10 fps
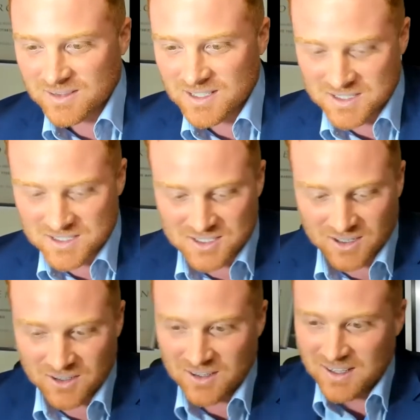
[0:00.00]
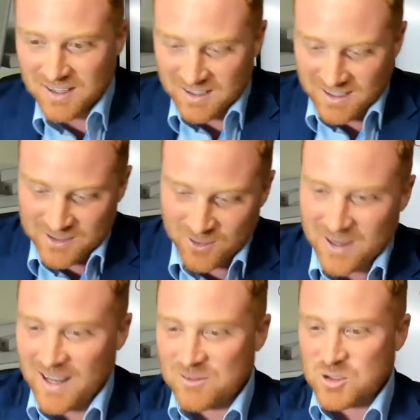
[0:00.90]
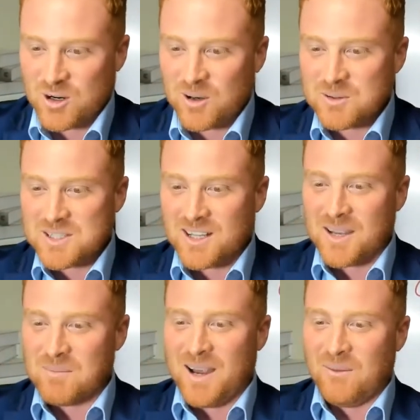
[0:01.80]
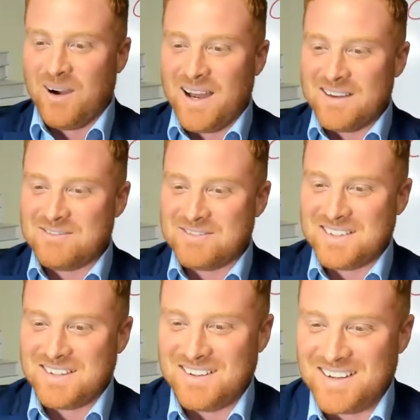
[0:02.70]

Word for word: This is so I don't have trolls like my wife on